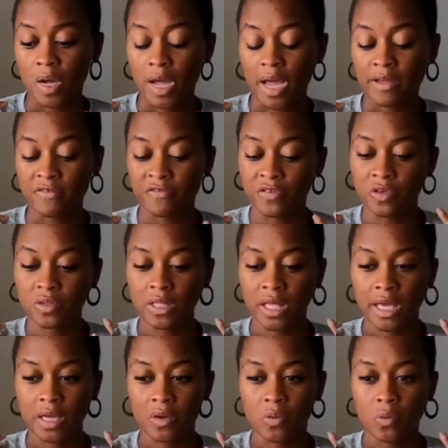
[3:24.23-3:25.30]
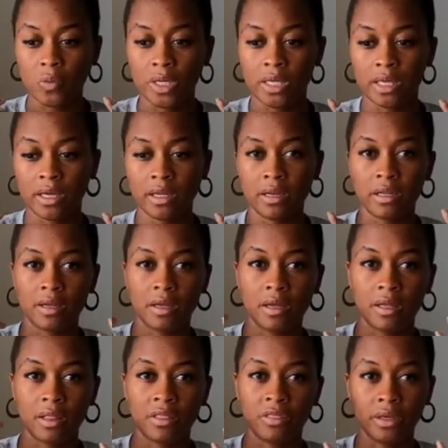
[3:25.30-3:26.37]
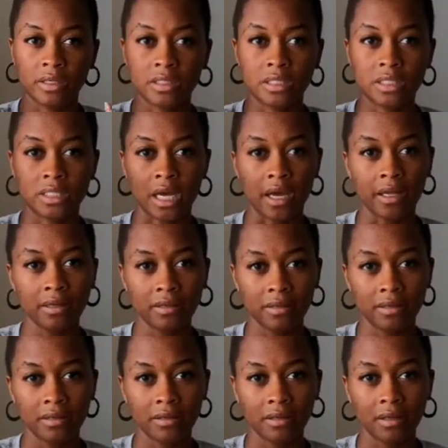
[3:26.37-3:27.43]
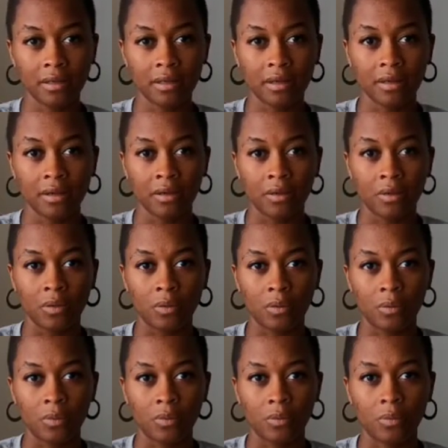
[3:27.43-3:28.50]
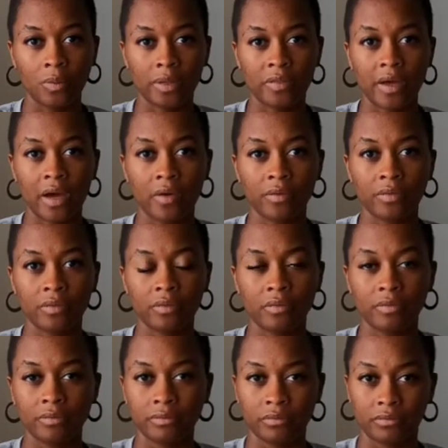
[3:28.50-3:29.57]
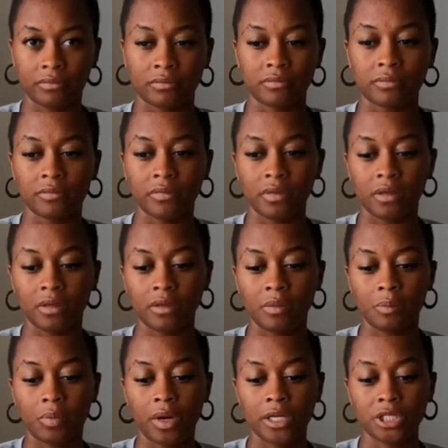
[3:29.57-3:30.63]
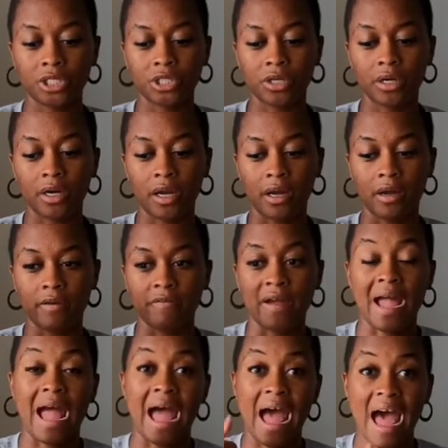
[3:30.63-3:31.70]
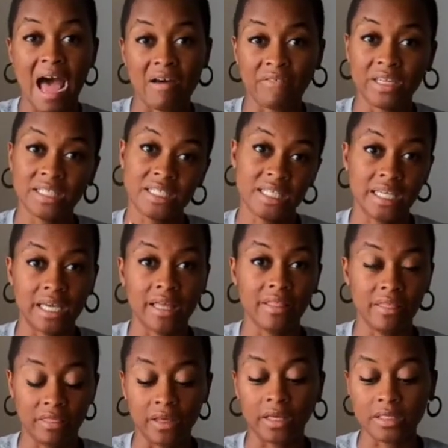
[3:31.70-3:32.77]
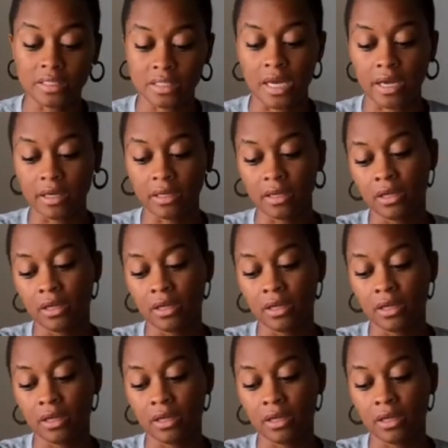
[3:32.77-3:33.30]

I feel like we get things done without the pressure of having to get things done.